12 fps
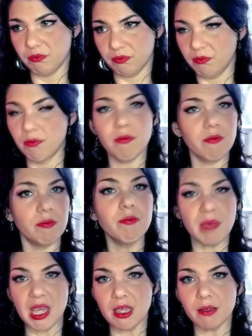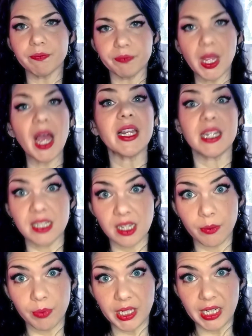need to
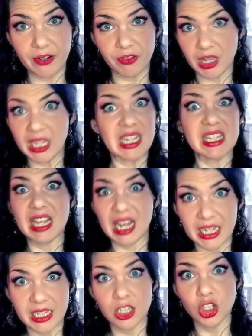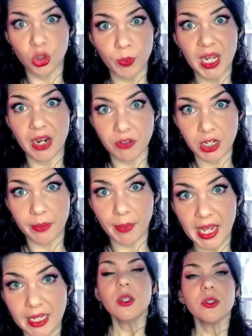complete everything. It's got to be covered in
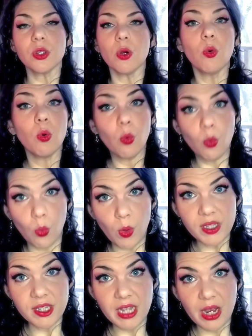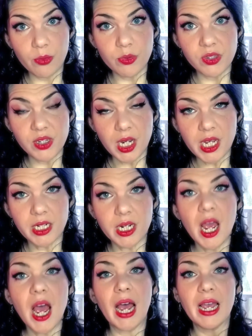paint. So once that was done,
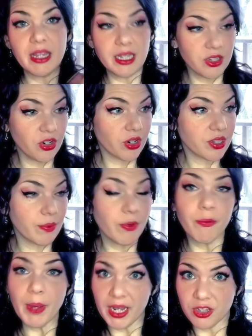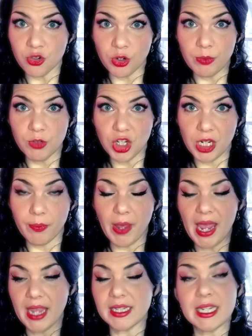I then took some of my Extreme Sheen
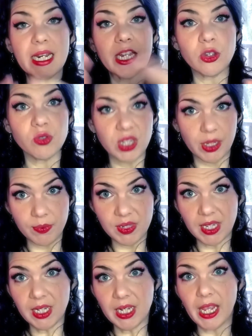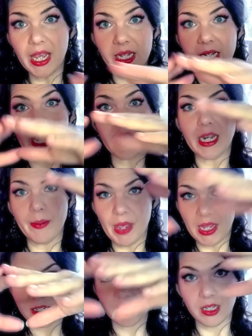paint and I used the Obsidian and I
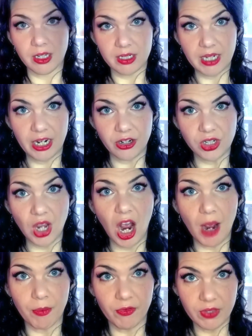painted the entire top of the